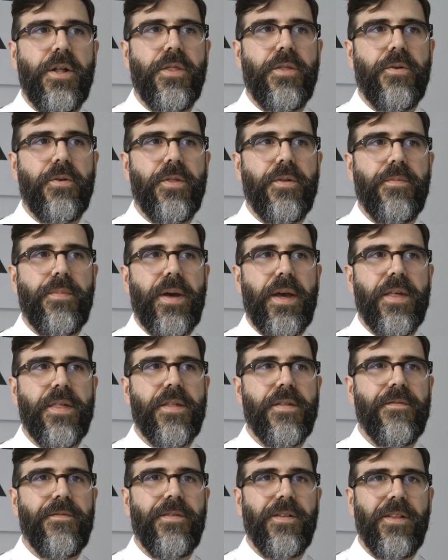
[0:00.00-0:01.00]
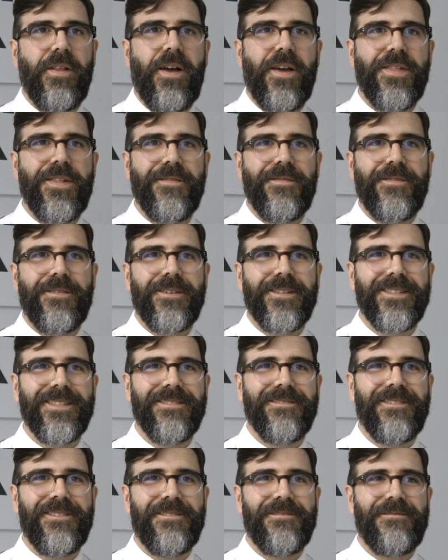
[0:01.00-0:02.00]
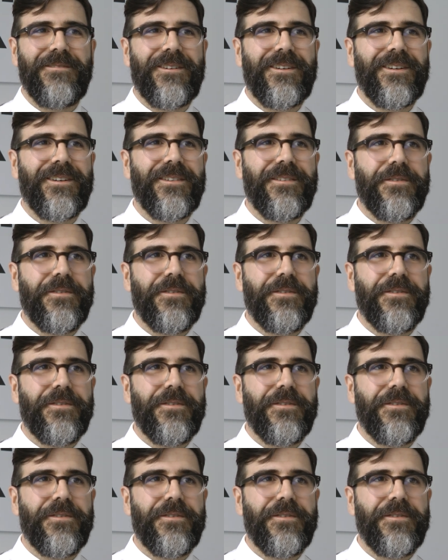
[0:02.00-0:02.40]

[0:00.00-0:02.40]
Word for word: They're the best philosophers of their work.